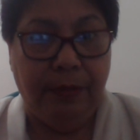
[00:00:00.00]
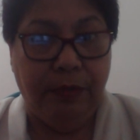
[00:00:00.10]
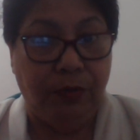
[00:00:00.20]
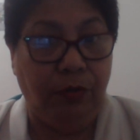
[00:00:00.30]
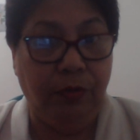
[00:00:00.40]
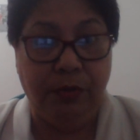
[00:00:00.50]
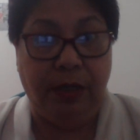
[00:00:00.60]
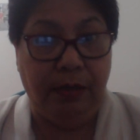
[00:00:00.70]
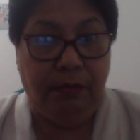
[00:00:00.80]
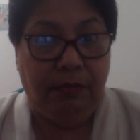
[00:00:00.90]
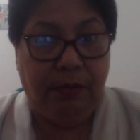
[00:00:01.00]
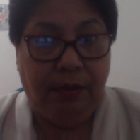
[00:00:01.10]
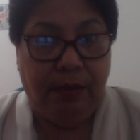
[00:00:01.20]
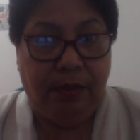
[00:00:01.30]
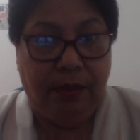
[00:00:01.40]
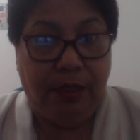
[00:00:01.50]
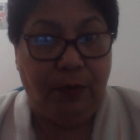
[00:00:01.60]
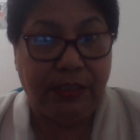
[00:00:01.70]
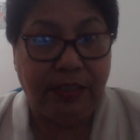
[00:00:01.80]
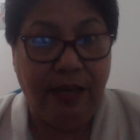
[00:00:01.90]
So he
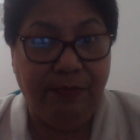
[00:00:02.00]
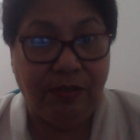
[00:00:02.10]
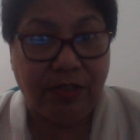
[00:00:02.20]
was given